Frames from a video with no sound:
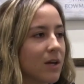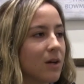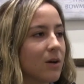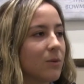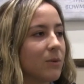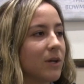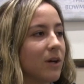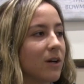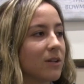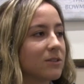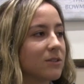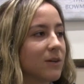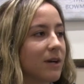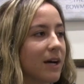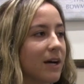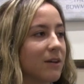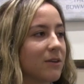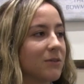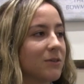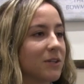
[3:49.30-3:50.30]
We also
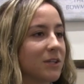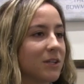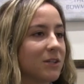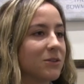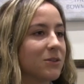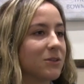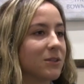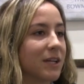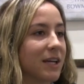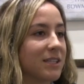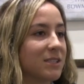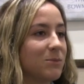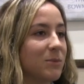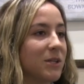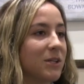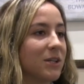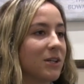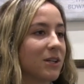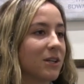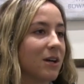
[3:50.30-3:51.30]
had a really cool guest
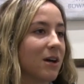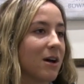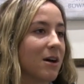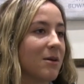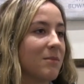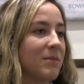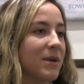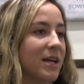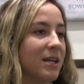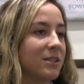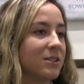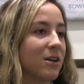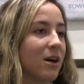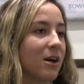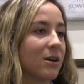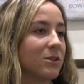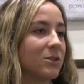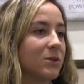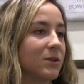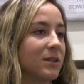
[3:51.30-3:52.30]
speaker come and
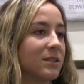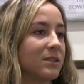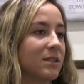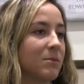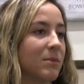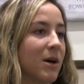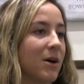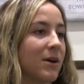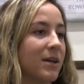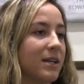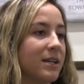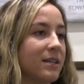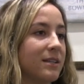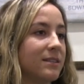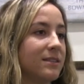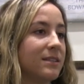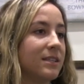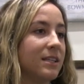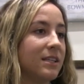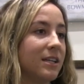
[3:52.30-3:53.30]
talk to us about
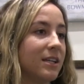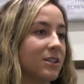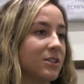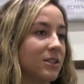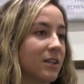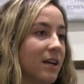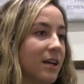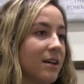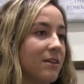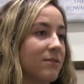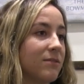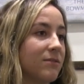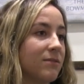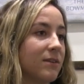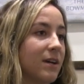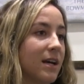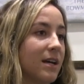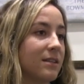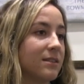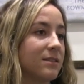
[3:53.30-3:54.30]
his teenage life
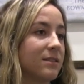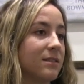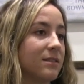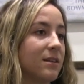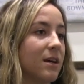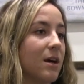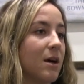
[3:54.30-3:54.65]
as